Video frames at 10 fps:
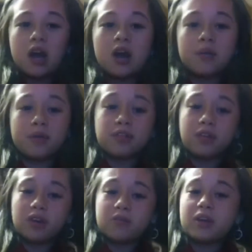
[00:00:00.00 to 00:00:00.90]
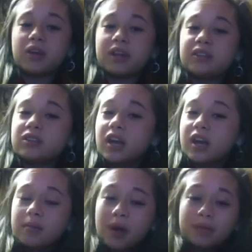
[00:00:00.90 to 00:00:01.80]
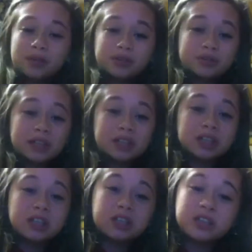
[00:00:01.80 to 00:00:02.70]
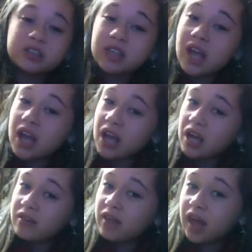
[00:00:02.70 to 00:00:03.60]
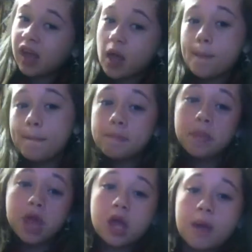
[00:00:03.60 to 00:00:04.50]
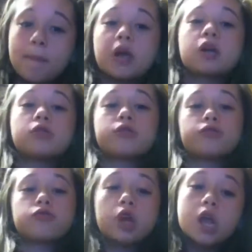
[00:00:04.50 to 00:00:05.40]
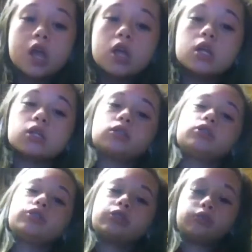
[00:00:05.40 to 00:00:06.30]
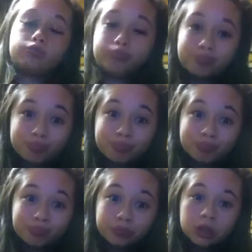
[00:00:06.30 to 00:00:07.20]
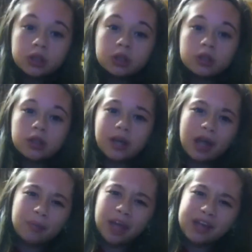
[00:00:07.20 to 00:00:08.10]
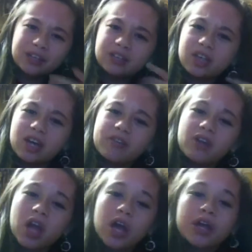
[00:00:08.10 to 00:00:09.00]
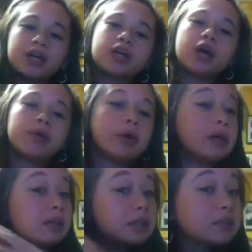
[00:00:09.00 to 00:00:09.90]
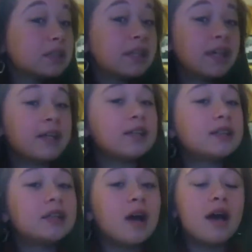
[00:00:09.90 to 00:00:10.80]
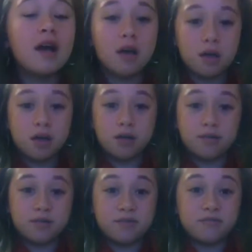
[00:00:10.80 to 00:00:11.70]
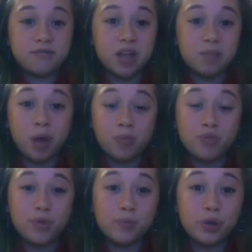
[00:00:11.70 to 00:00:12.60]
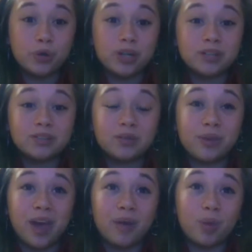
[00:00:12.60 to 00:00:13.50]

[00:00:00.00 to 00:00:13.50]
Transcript: um, if you follow me on Instagram, I post pictures of, like, me and my girlfriends, like, imitating stuff. Going to get, um, like, peppermint mochas. So, yeah,